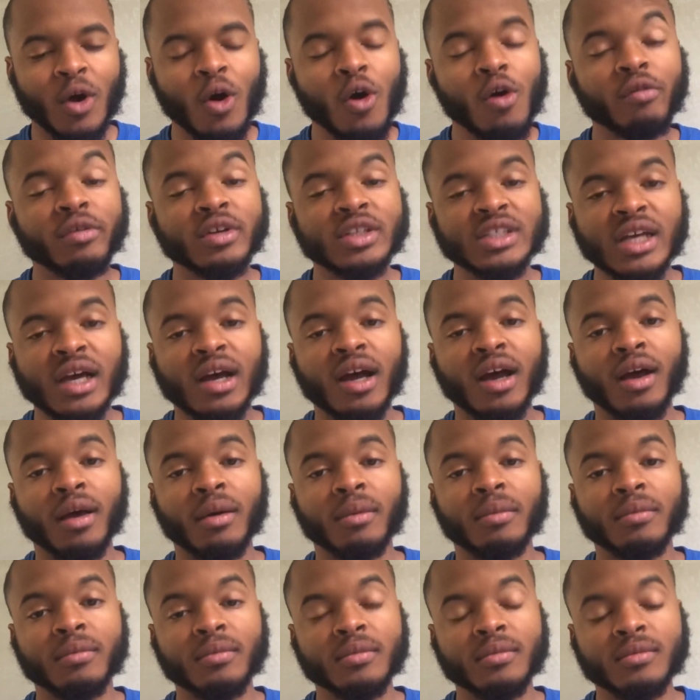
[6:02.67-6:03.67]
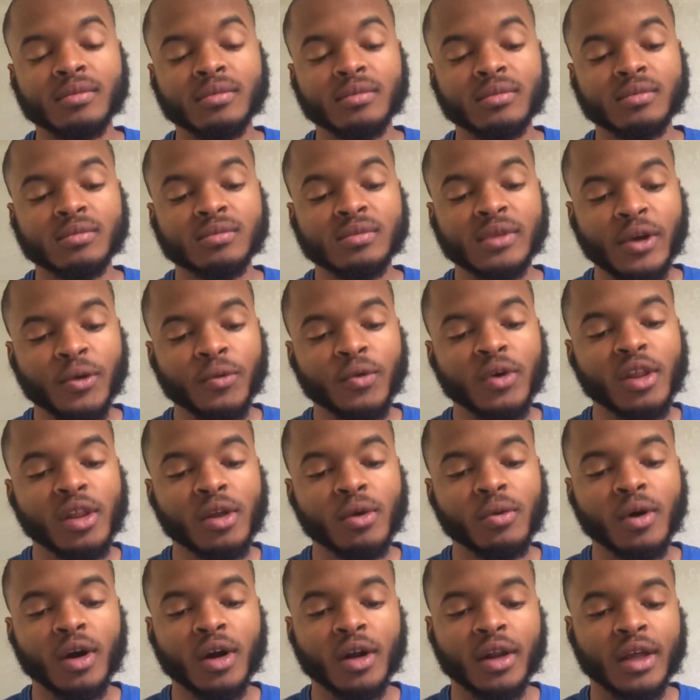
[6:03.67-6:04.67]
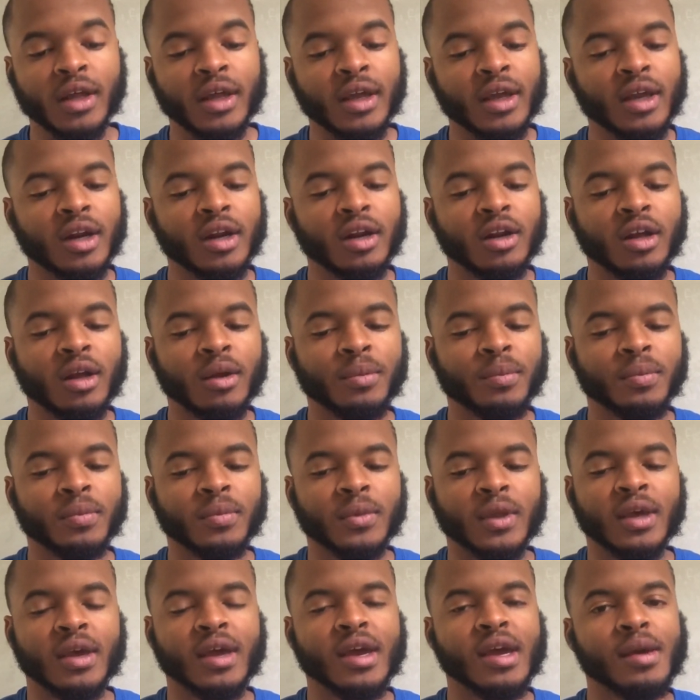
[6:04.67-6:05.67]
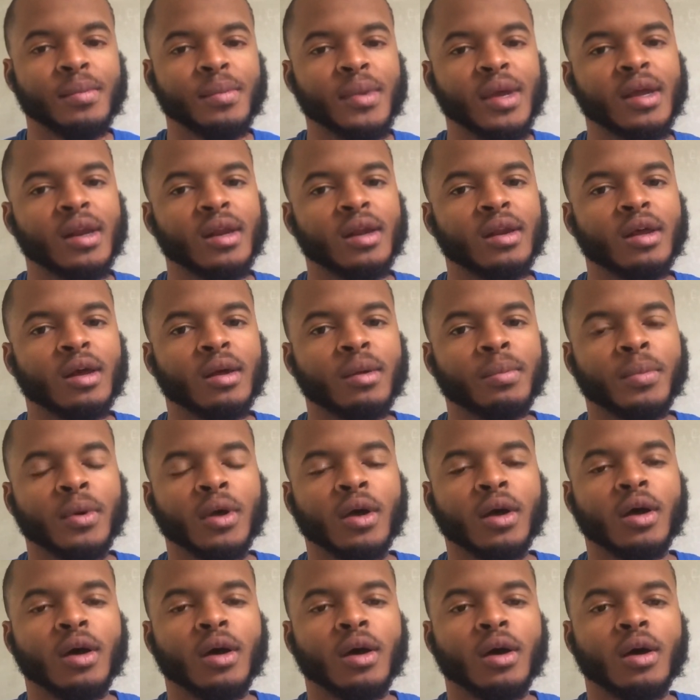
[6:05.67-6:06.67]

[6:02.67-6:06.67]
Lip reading: overtime. They really were. The game ended up,